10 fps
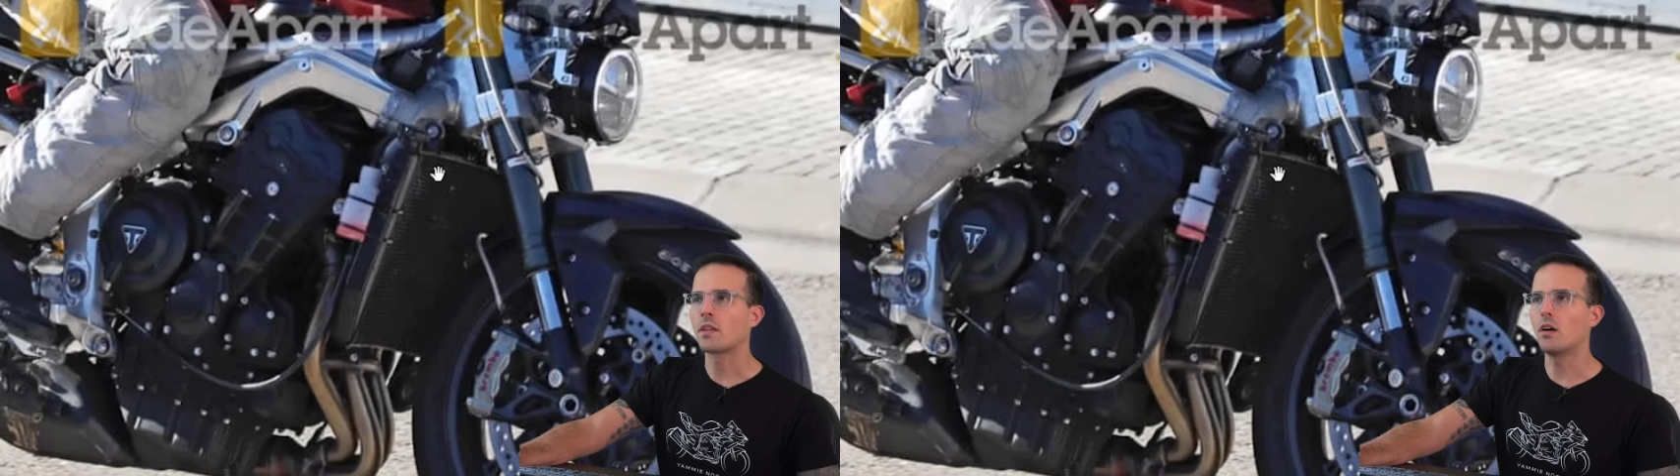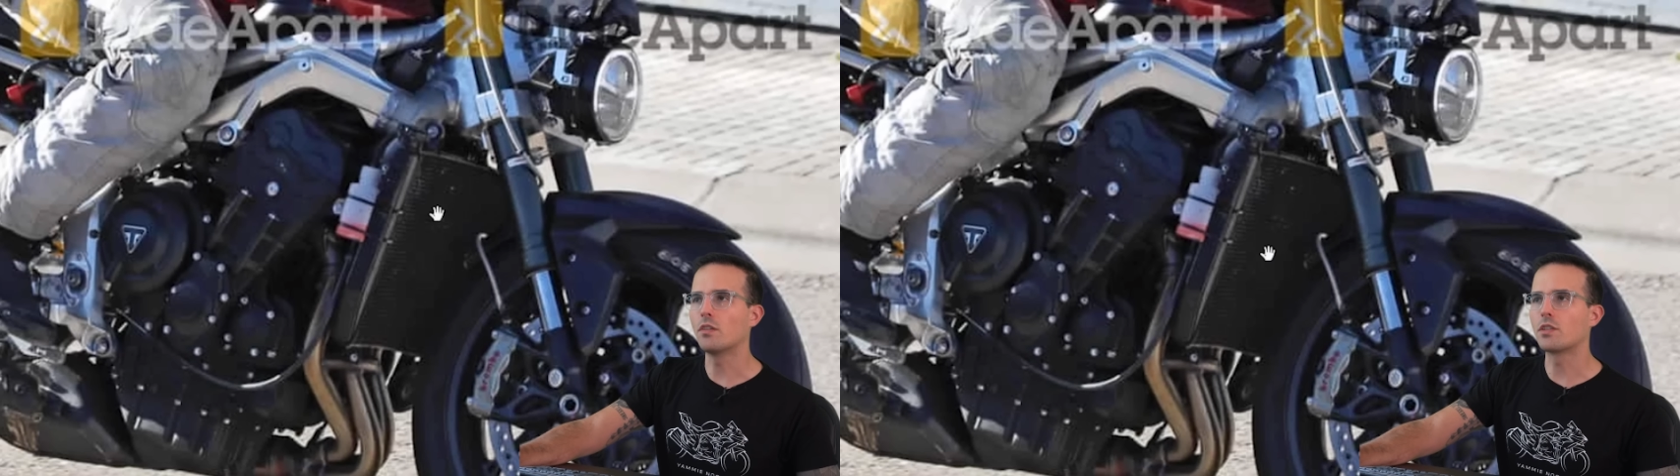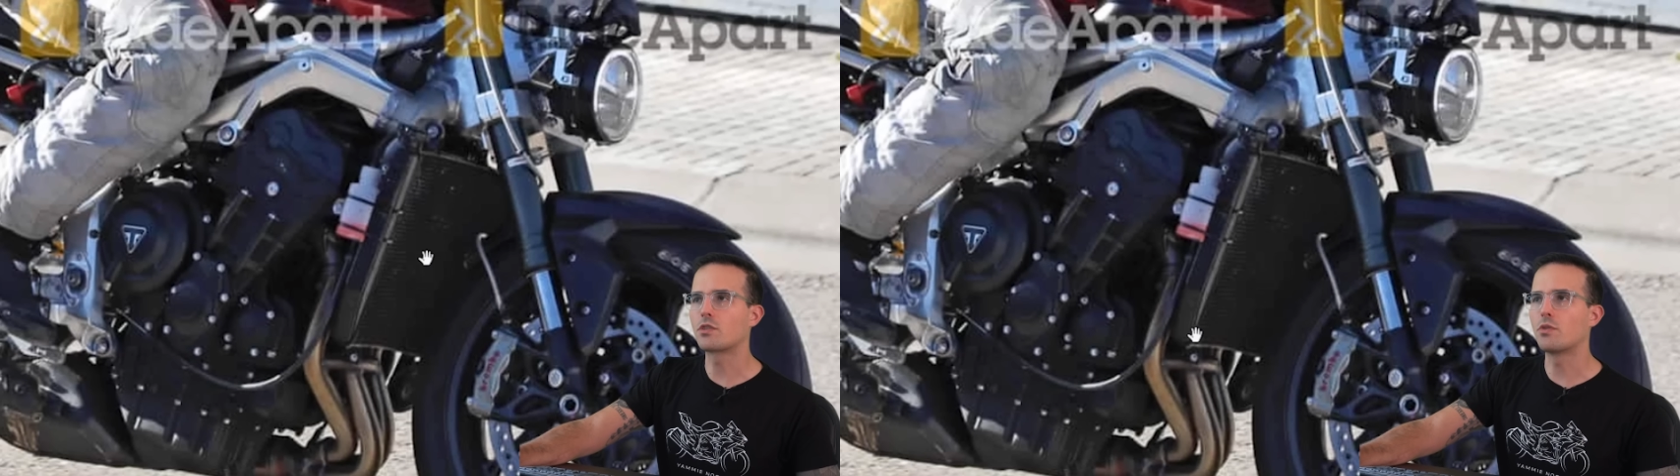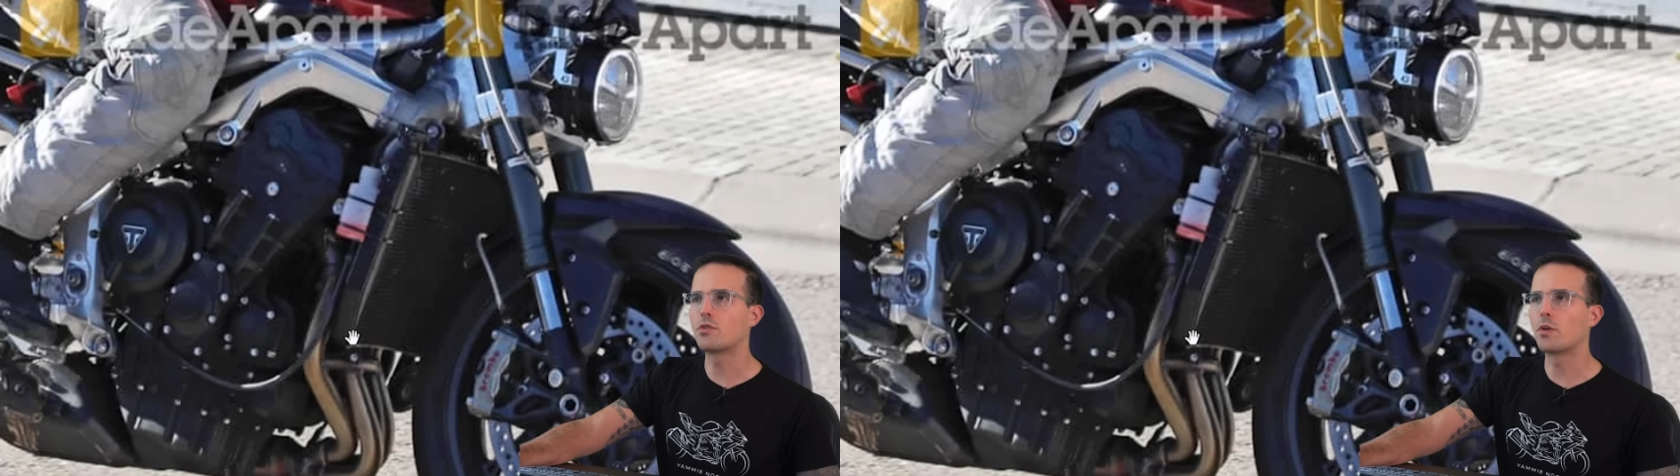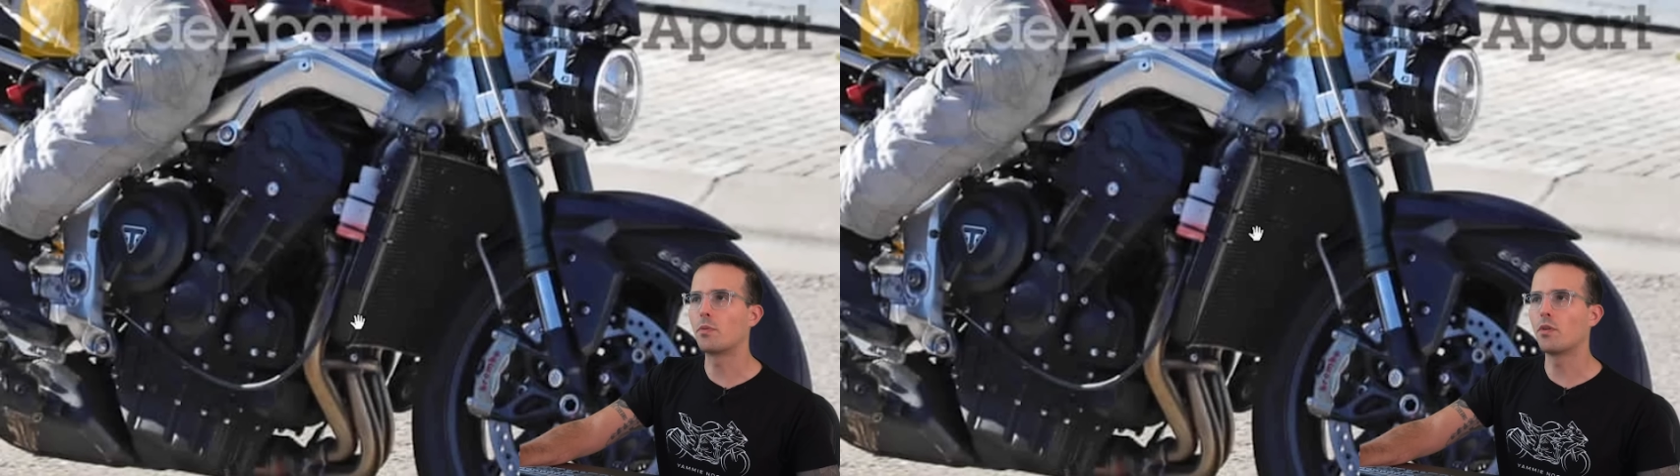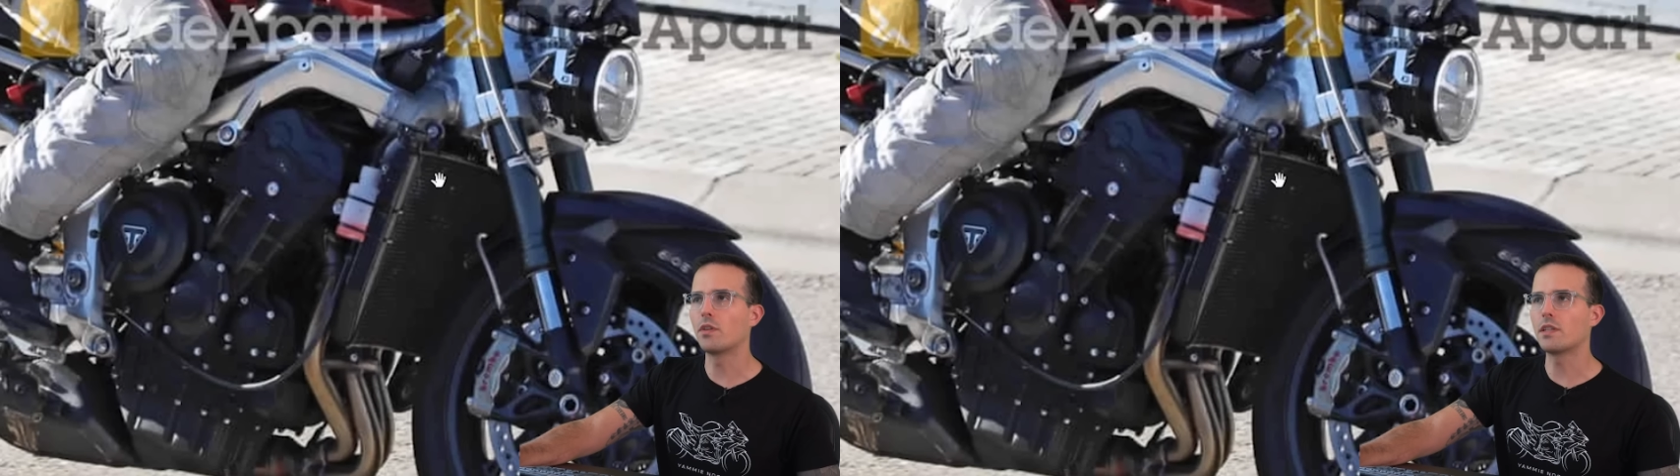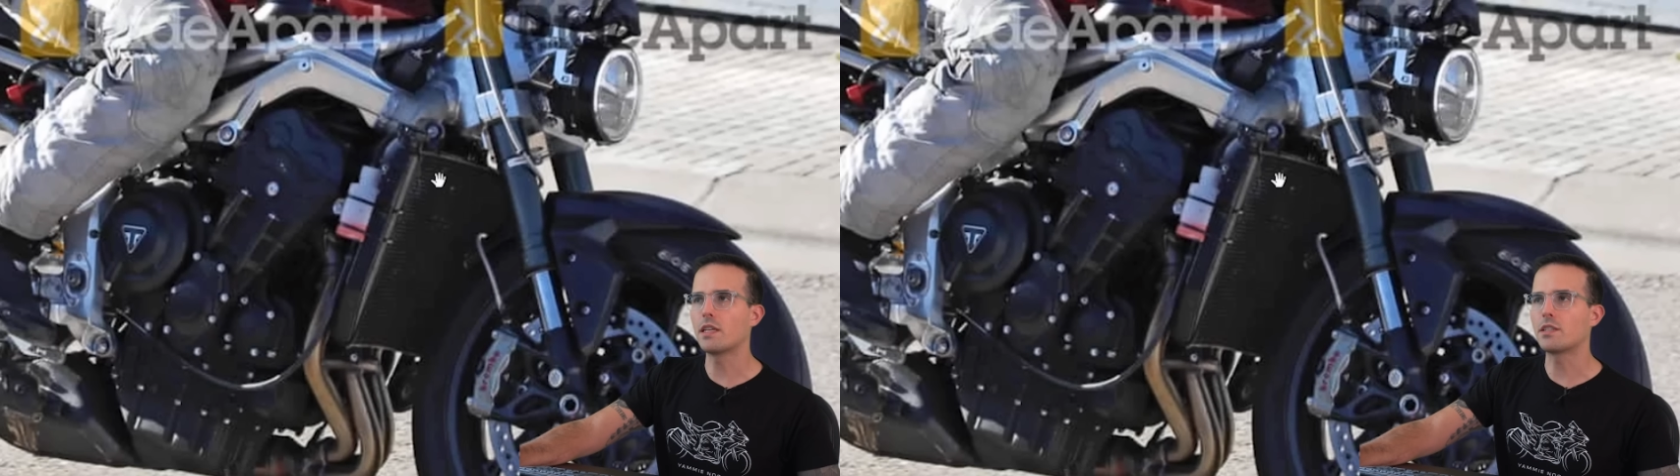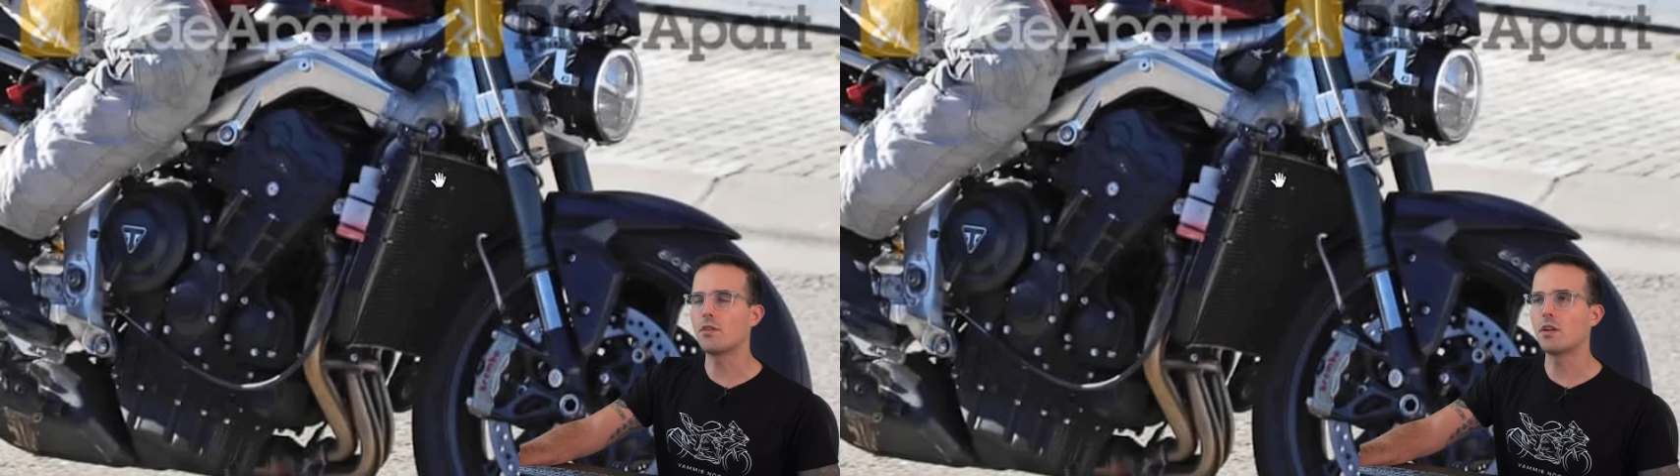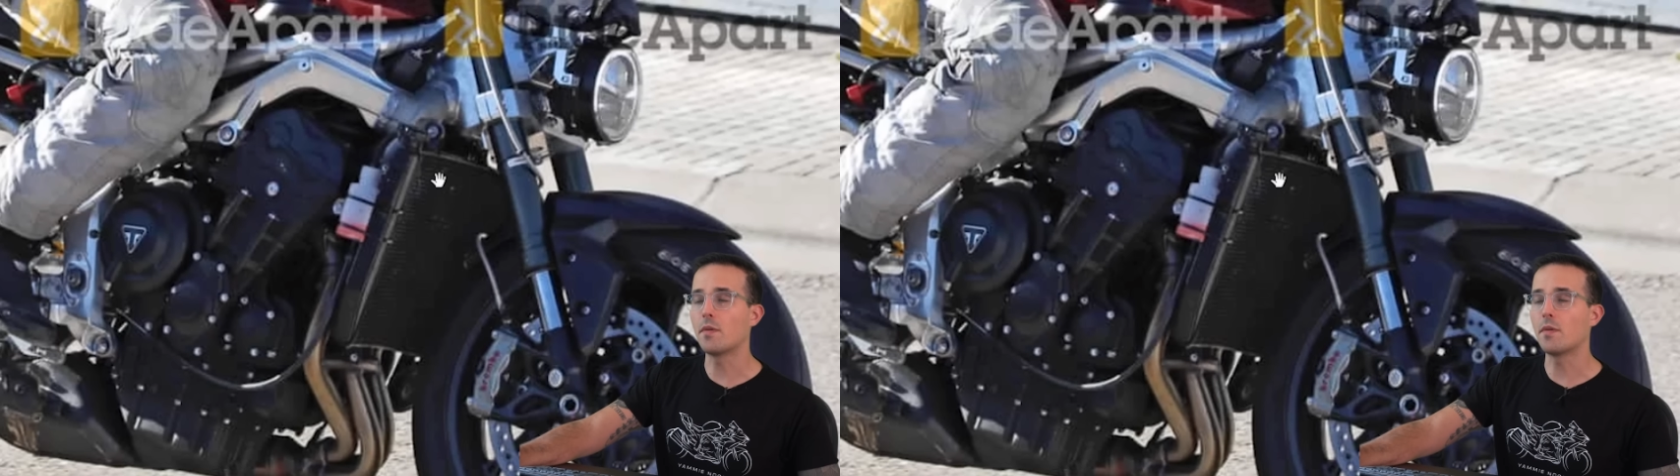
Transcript: on the Street Triple or the Daytona.